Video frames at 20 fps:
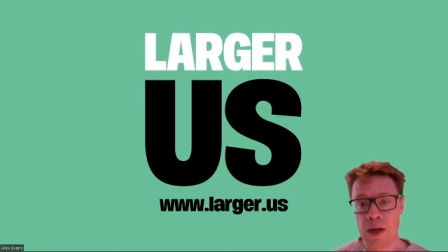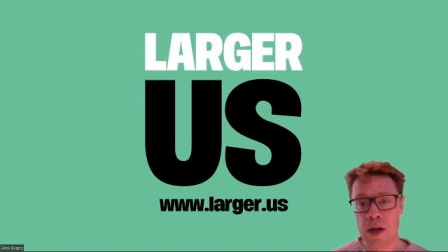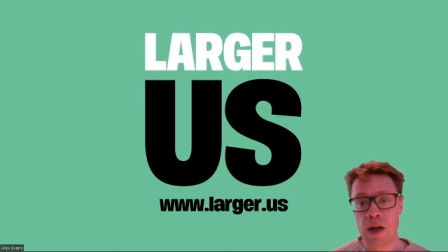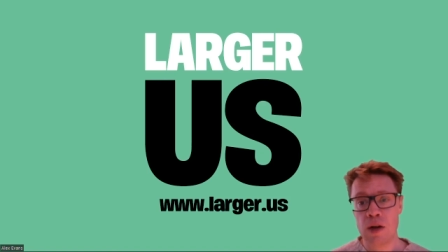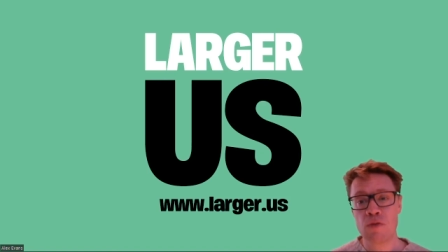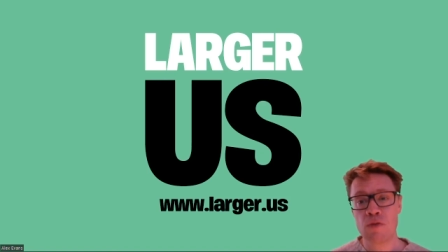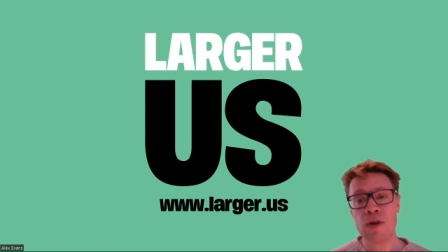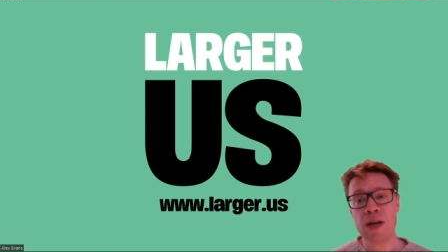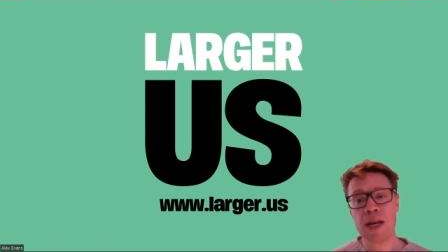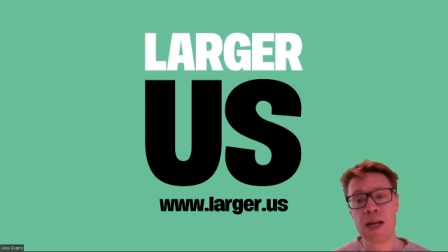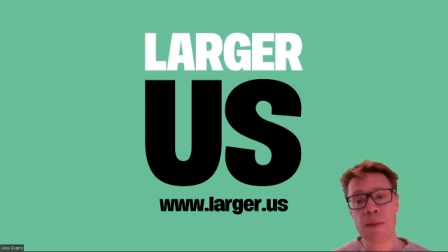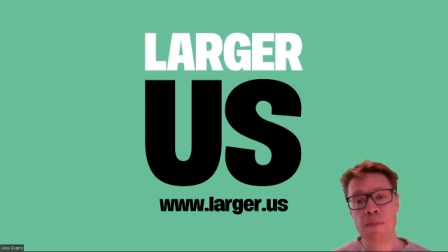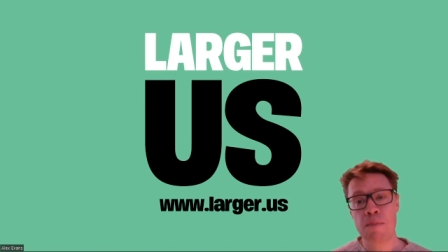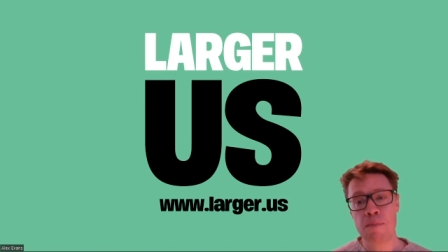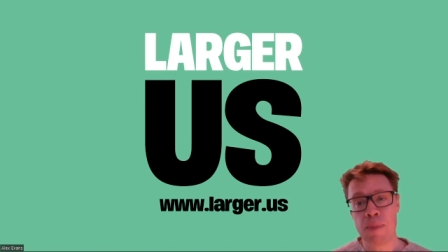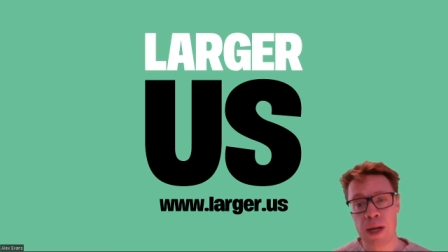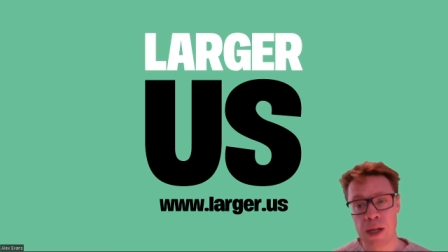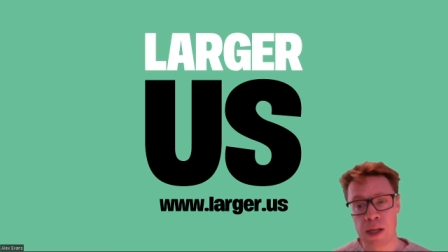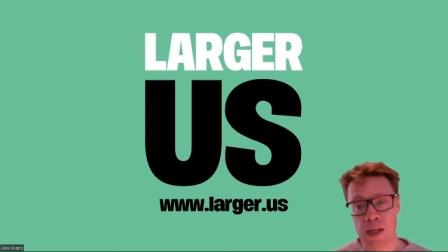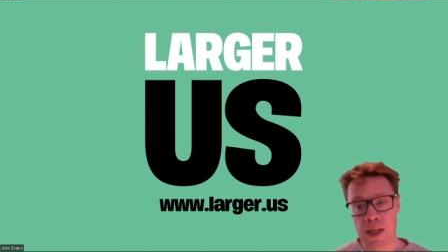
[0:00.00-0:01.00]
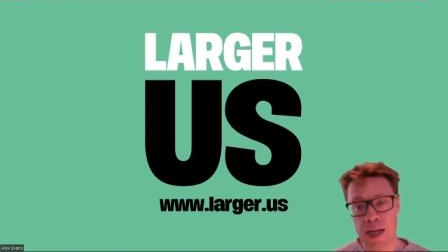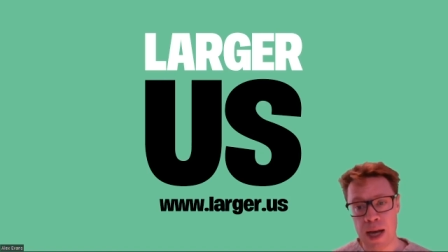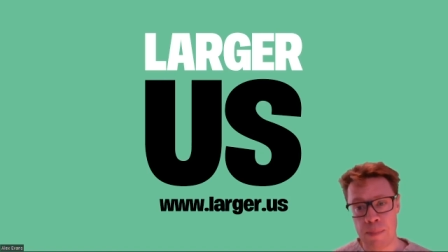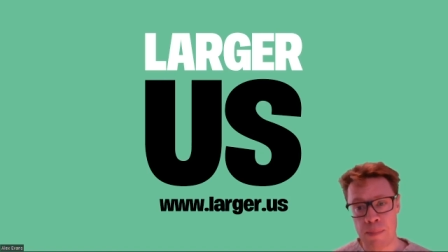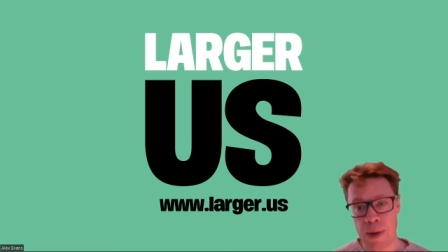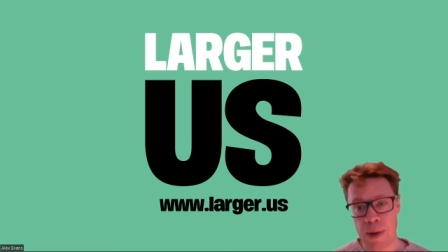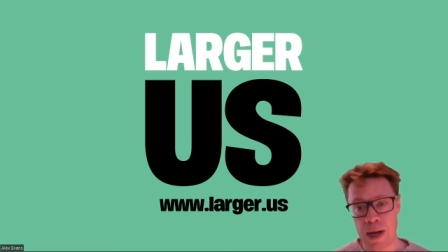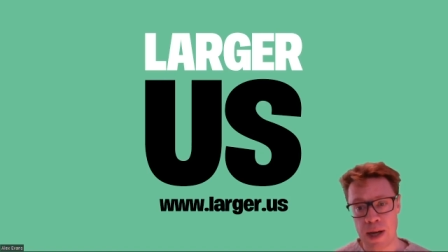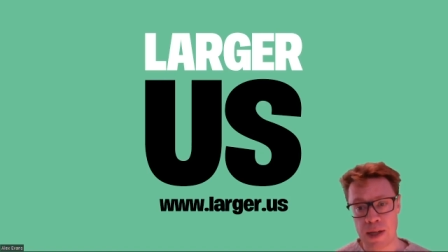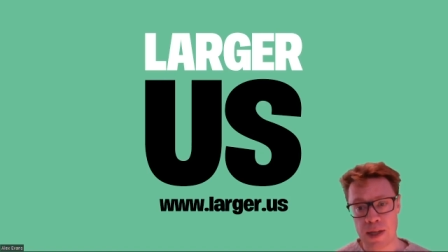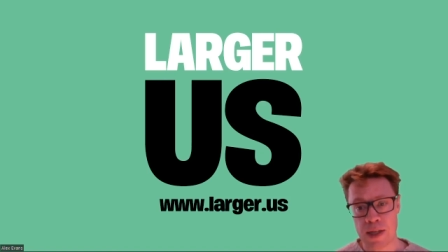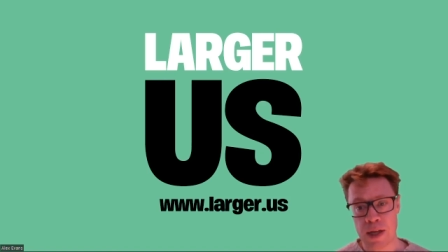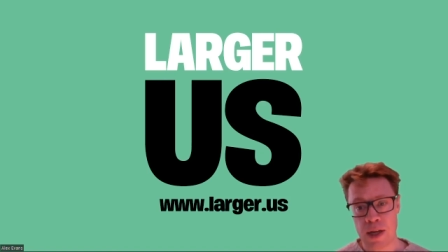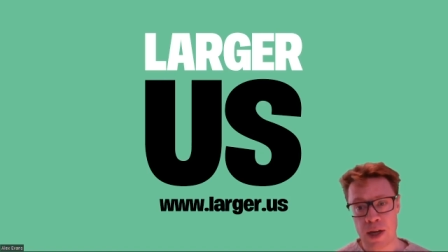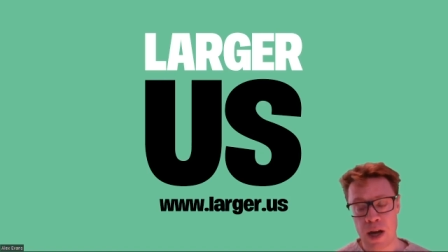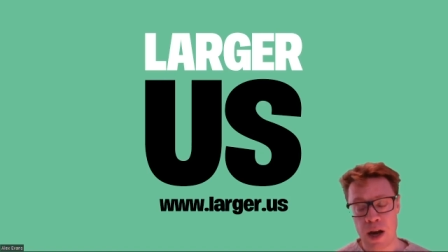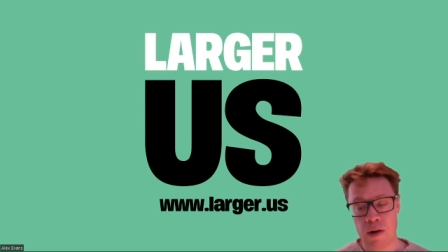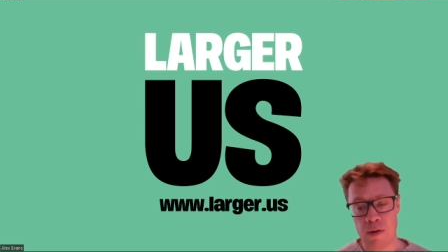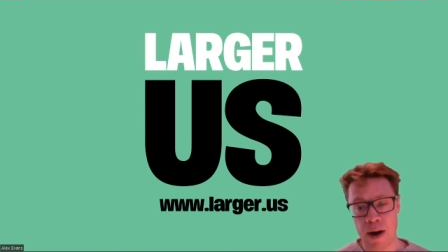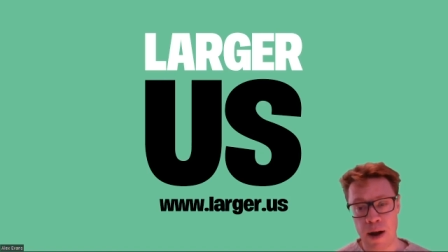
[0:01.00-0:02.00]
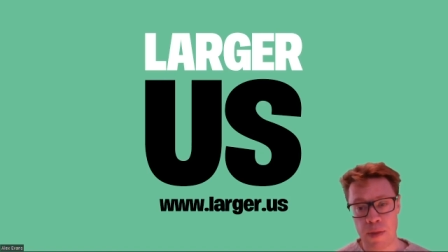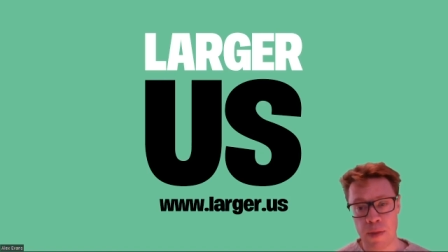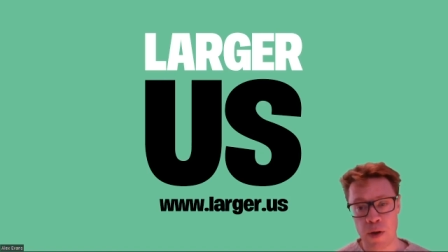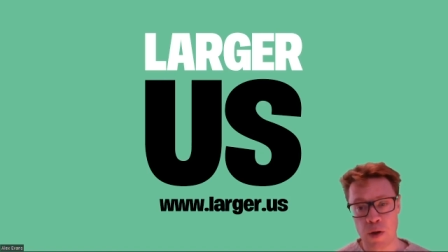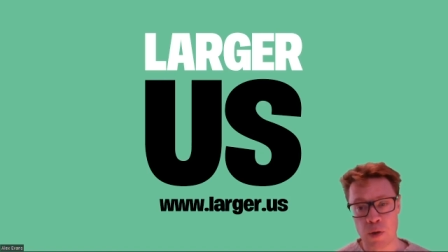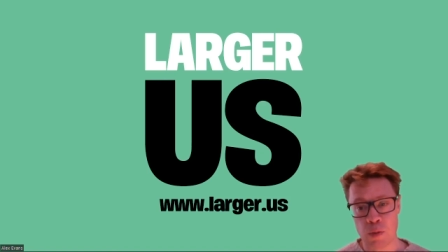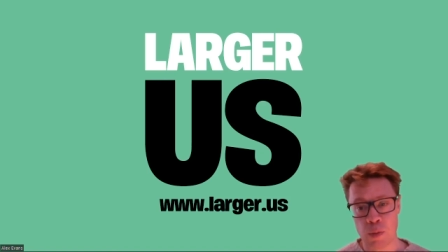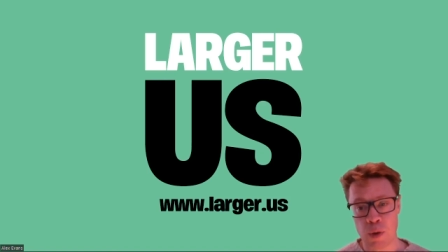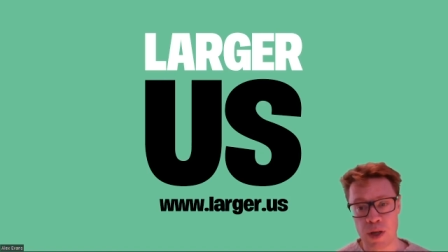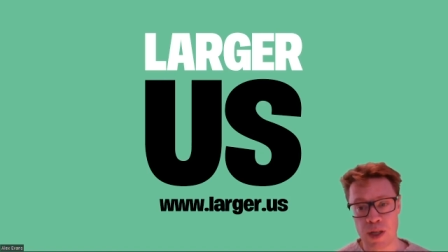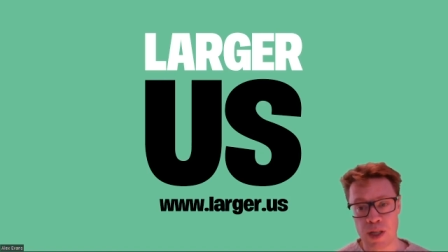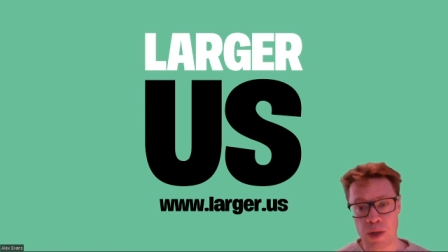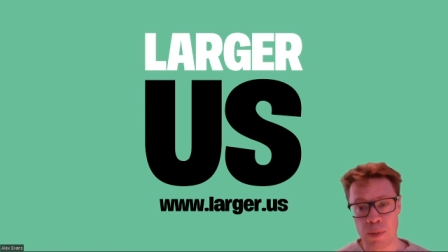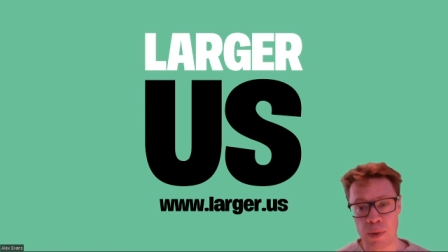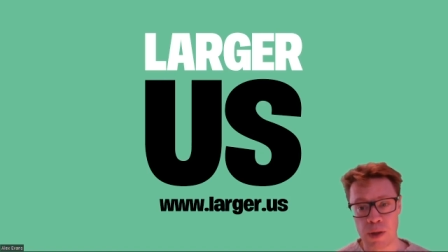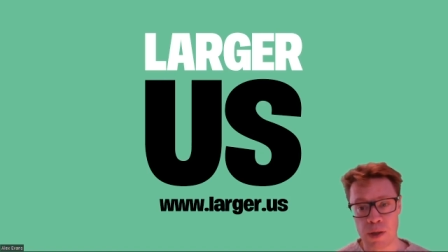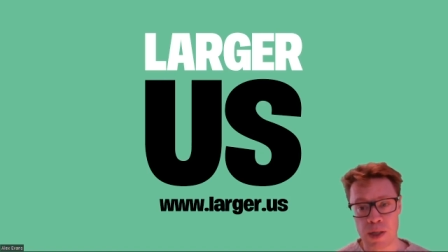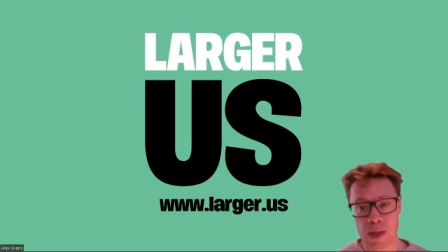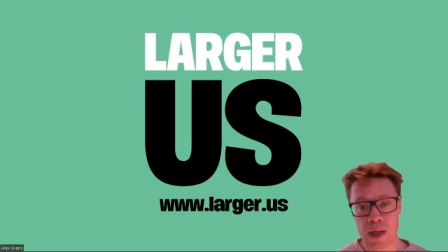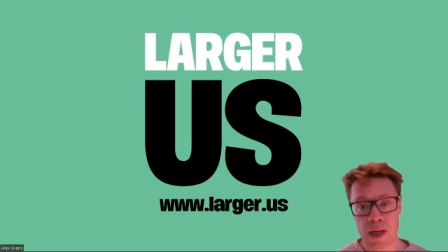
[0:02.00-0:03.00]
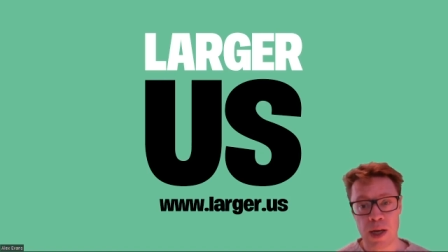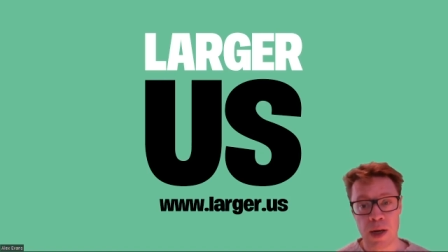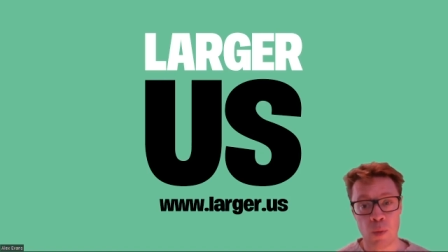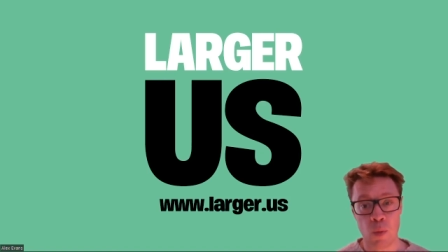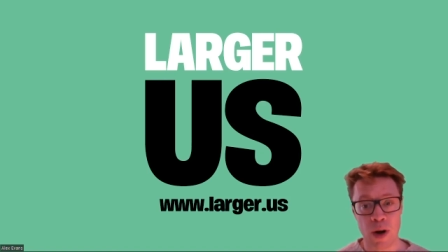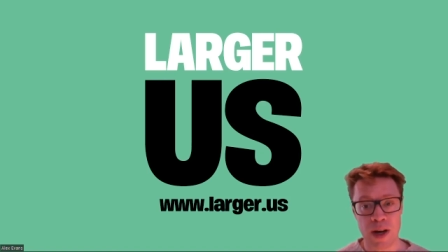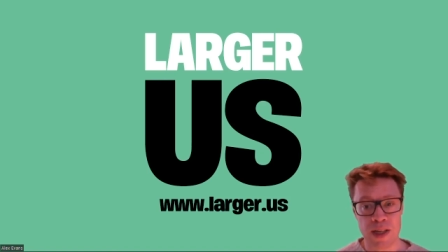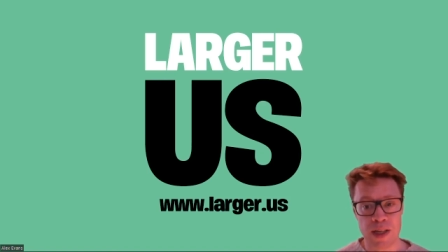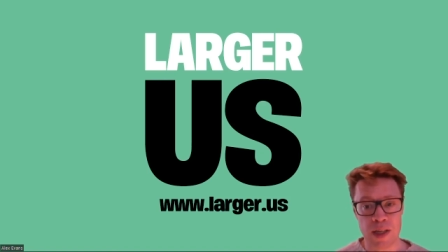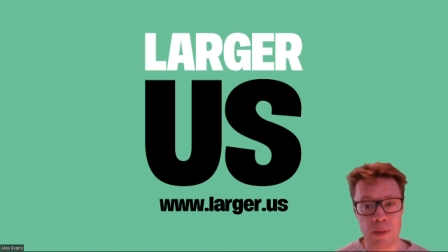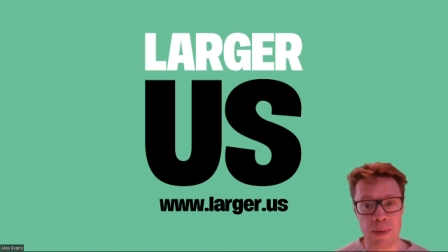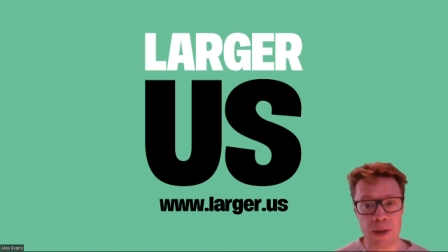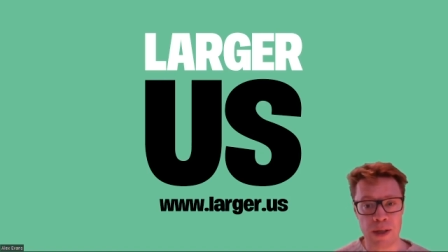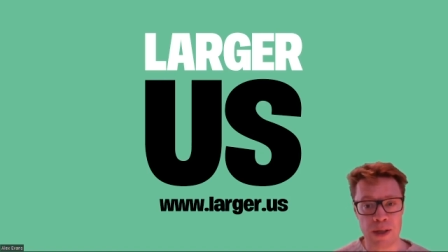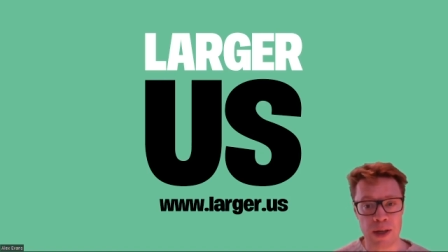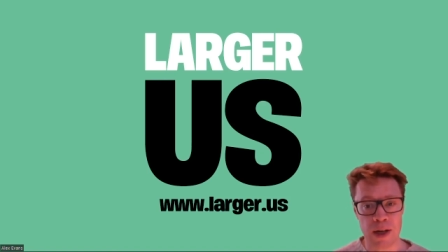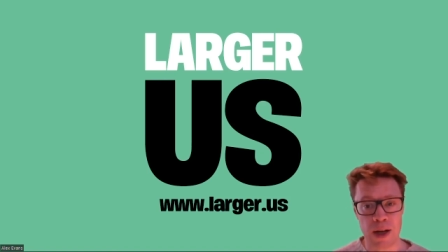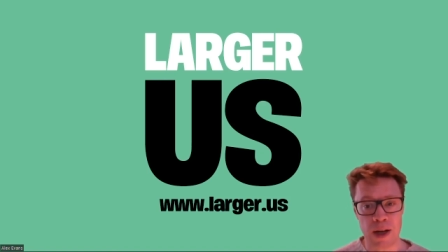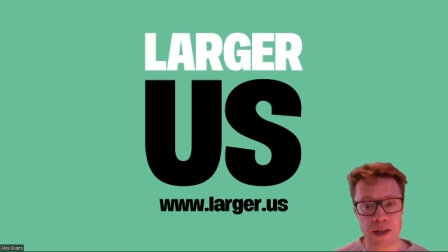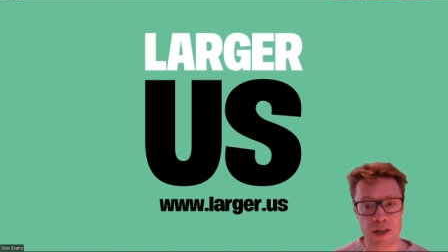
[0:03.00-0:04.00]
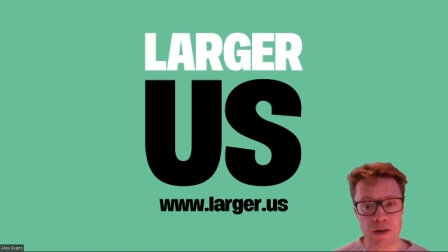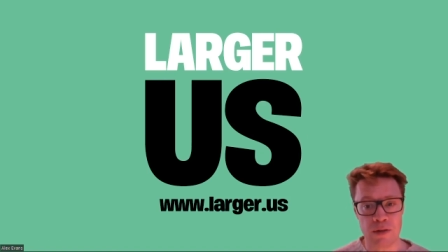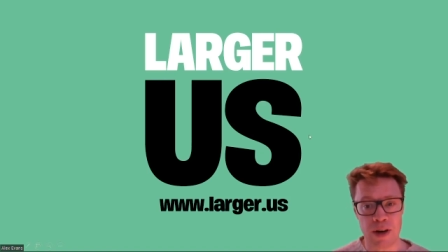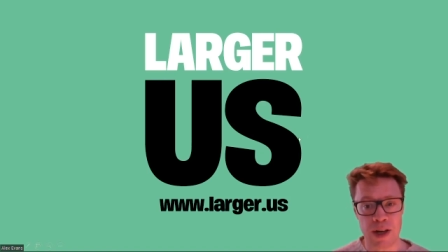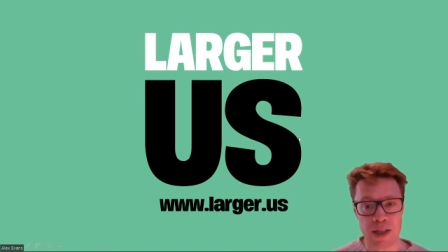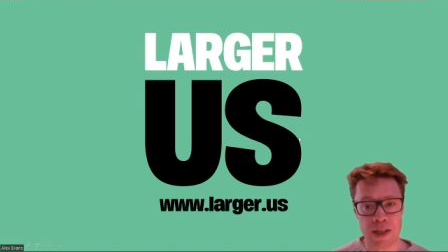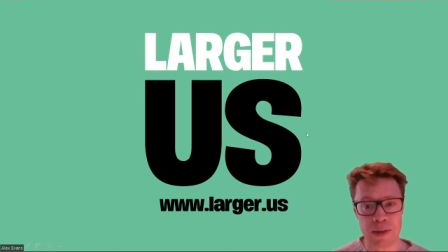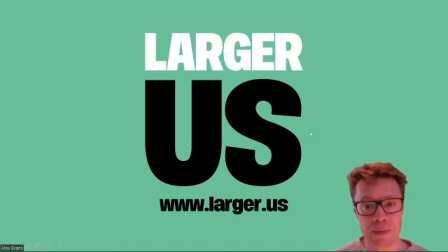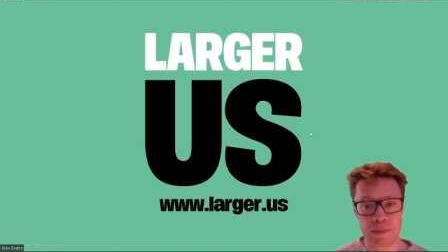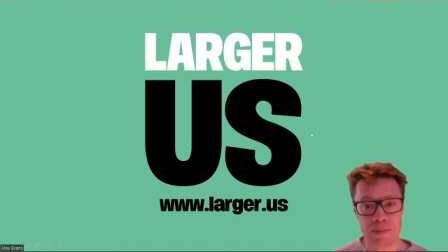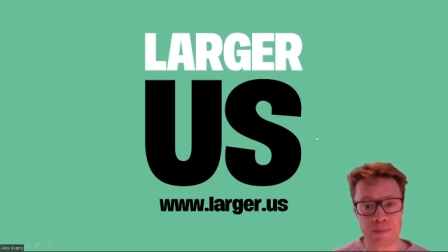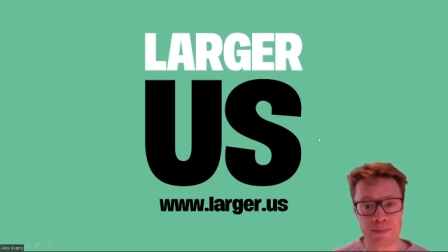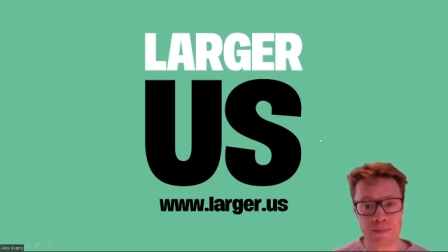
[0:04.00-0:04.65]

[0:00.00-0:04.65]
and really build campaigns around those principles in ways that build a larger us.